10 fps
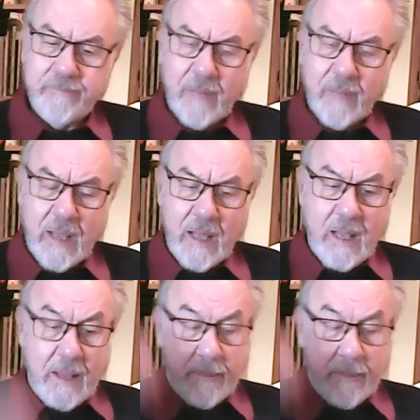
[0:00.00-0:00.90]
Mm.
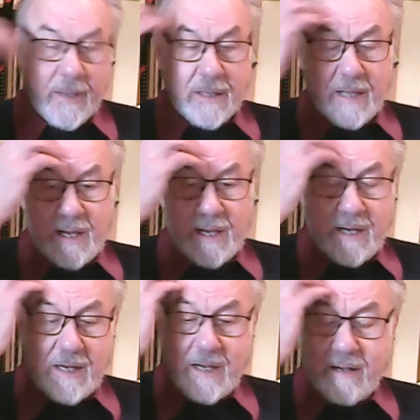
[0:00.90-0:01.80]
But
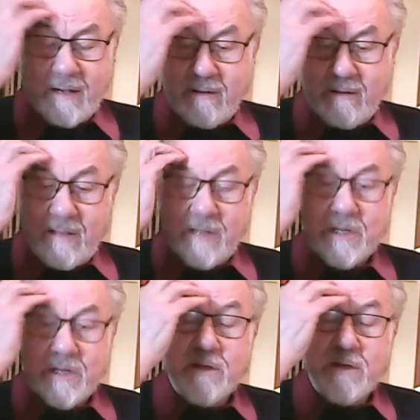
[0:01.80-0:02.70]
they uh, they
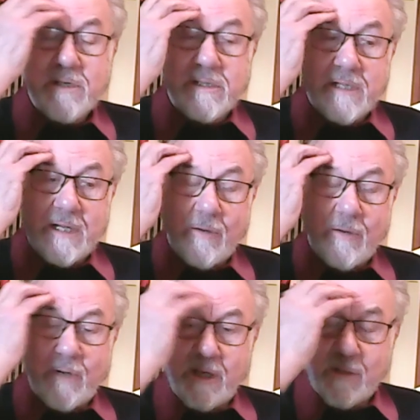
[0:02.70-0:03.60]
sensed the
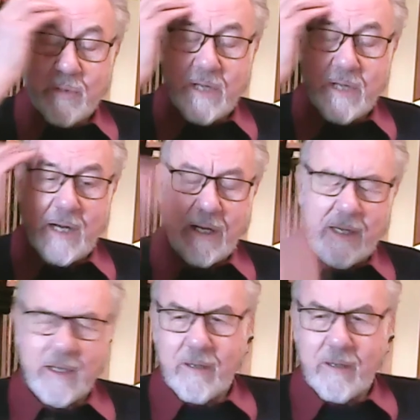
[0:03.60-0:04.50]
audience was getting a
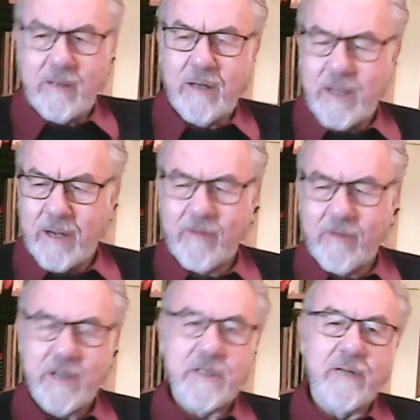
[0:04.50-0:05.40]
little uh,
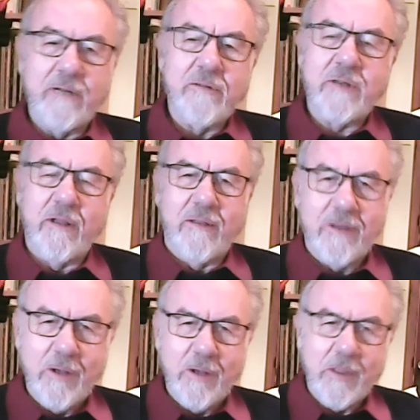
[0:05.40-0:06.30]
restive. So,
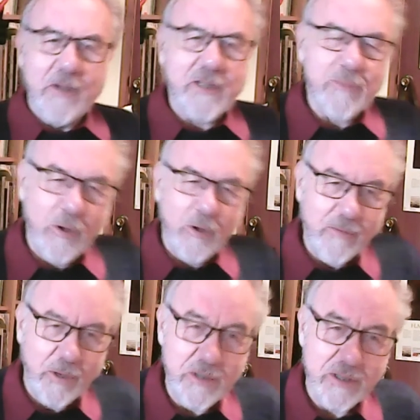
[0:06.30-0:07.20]
you know, those smooth
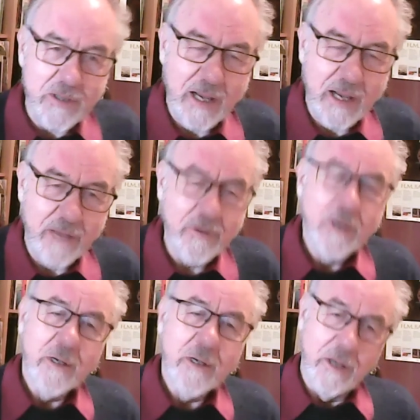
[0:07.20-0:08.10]
voices they have,
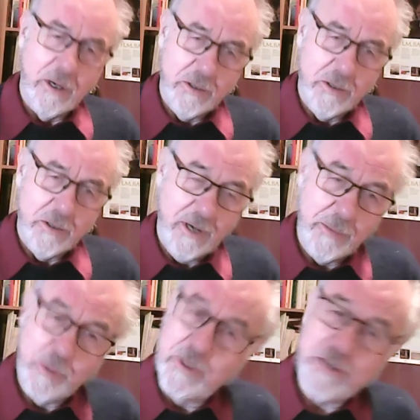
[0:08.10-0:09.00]
ladies and gentlemen, we're